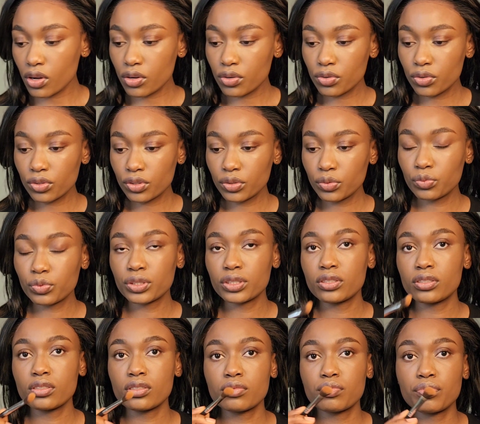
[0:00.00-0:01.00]
go in with
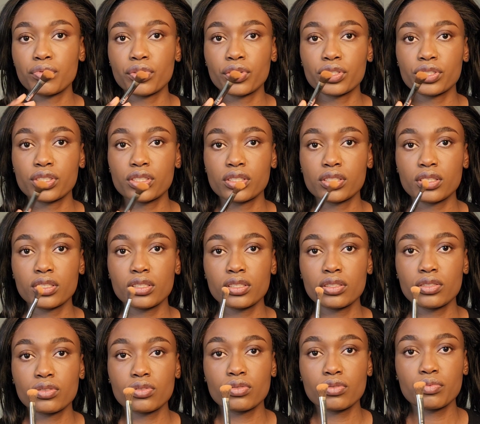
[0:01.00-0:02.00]
this brush. It's a
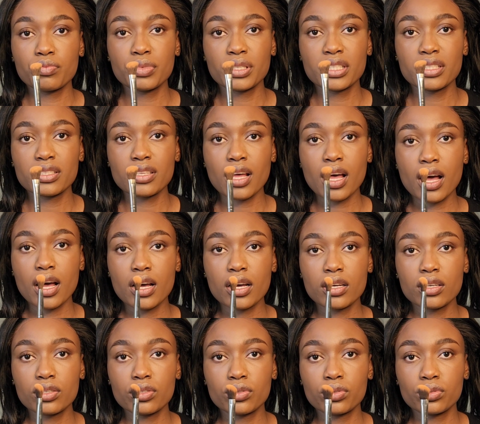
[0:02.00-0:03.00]
little bit
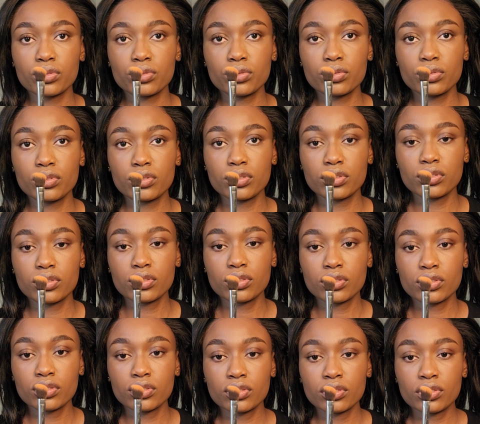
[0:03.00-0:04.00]
angled.
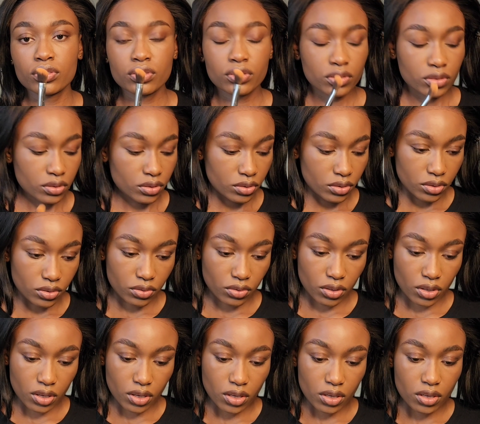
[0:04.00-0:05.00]

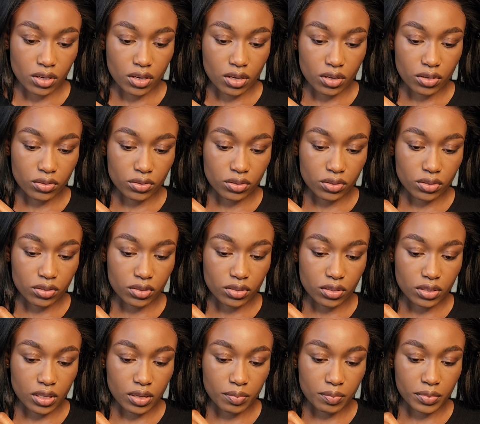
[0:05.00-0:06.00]
Okay, I'll just
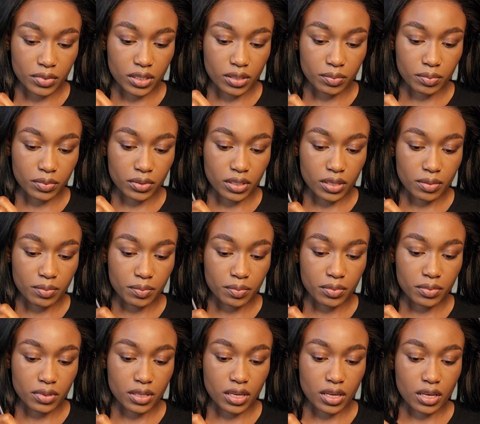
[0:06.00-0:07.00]
tap
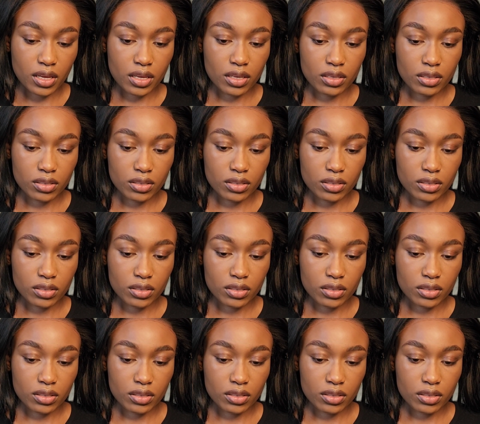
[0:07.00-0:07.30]
there,